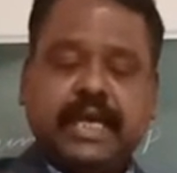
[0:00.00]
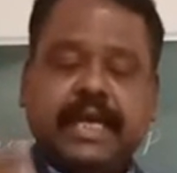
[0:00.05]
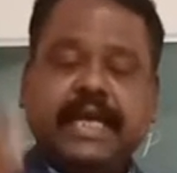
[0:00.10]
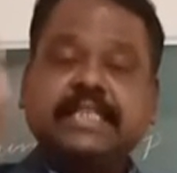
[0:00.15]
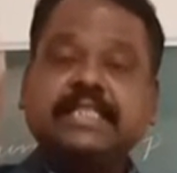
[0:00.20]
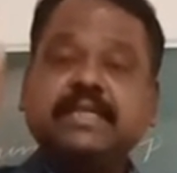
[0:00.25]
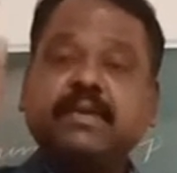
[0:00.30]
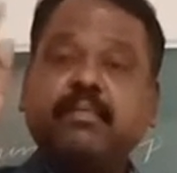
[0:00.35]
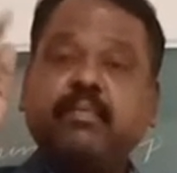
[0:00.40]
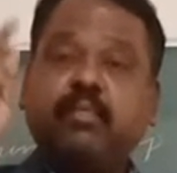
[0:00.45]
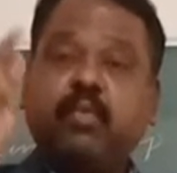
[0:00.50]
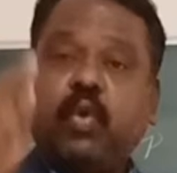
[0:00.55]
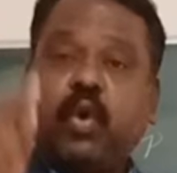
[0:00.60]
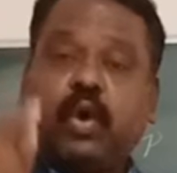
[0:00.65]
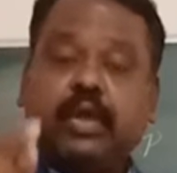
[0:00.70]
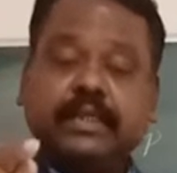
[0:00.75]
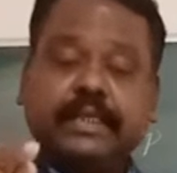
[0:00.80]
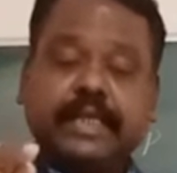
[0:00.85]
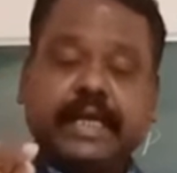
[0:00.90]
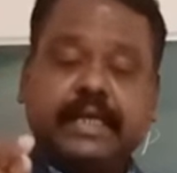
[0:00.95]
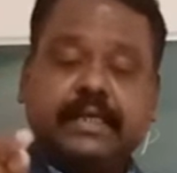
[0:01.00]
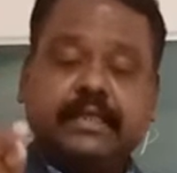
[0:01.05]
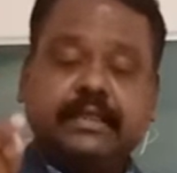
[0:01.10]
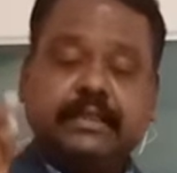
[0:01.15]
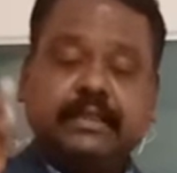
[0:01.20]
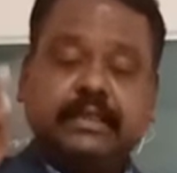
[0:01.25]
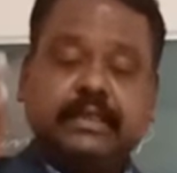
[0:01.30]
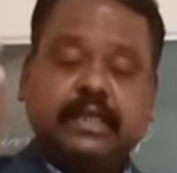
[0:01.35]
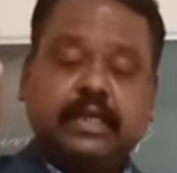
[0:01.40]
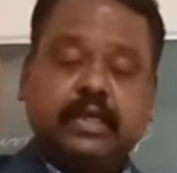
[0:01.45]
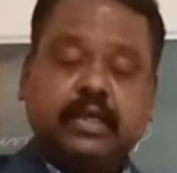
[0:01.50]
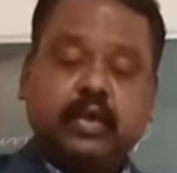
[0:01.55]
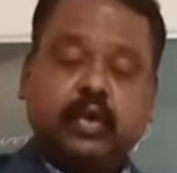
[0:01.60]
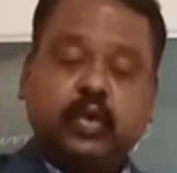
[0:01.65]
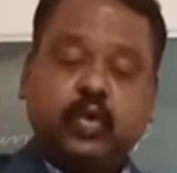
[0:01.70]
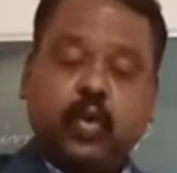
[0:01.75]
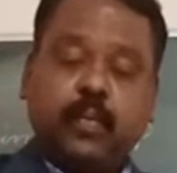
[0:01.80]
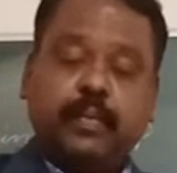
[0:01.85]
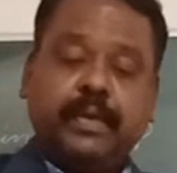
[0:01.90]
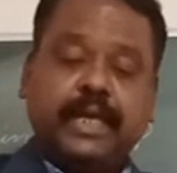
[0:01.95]
is more than
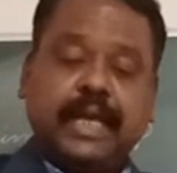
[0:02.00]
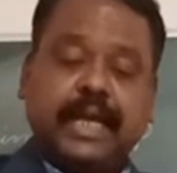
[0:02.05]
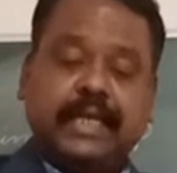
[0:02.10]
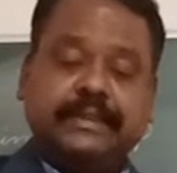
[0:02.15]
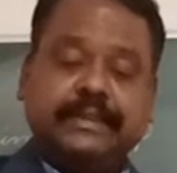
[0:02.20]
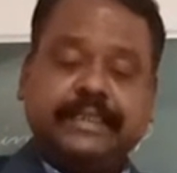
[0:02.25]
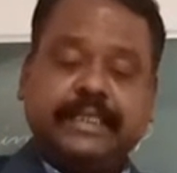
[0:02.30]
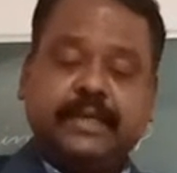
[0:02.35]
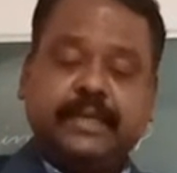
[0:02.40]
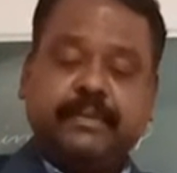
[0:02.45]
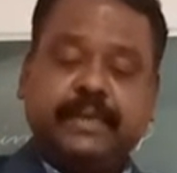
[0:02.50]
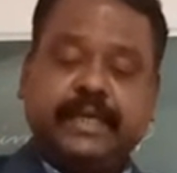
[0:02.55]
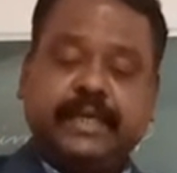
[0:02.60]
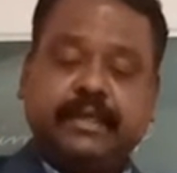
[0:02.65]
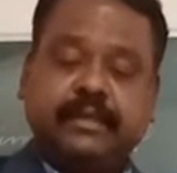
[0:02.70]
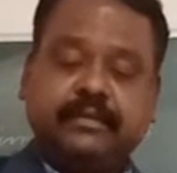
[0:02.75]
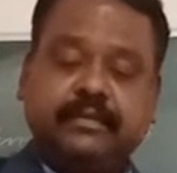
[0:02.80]
nominal GDP,